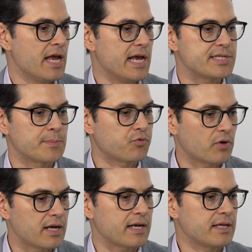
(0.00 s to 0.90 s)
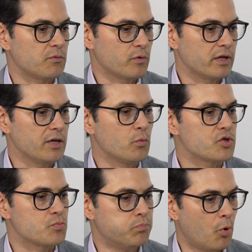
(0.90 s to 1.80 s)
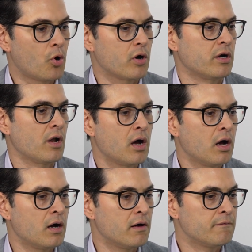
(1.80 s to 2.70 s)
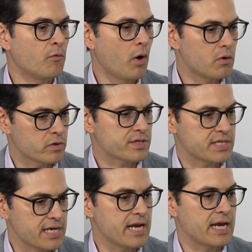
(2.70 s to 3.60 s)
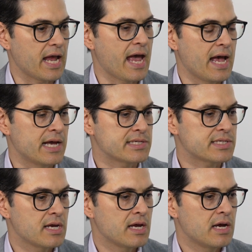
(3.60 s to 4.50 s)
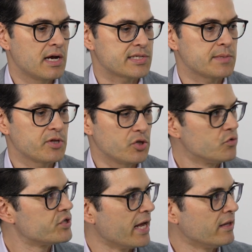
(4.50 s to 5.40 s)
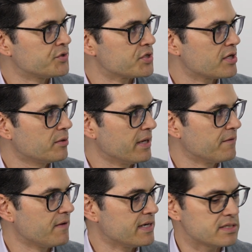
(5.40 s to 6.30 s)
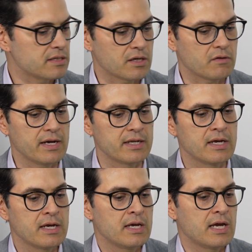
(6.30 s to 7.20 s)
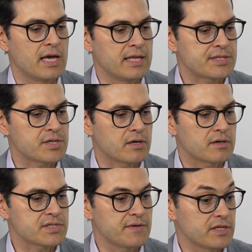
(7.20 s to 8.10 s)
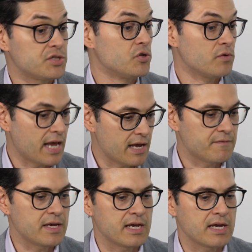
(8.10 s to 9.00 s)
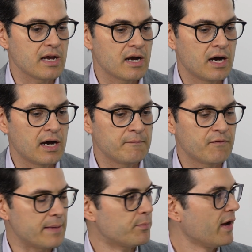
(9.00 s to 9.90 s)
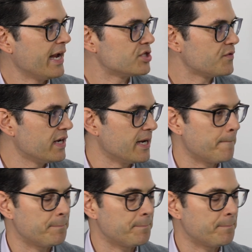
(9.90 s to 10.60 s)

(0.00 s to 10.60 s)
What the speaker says: is a product that really was born of what we're seeing as some of the new challenges that are being faced in the grid. And that's our 72 kV Viper HV.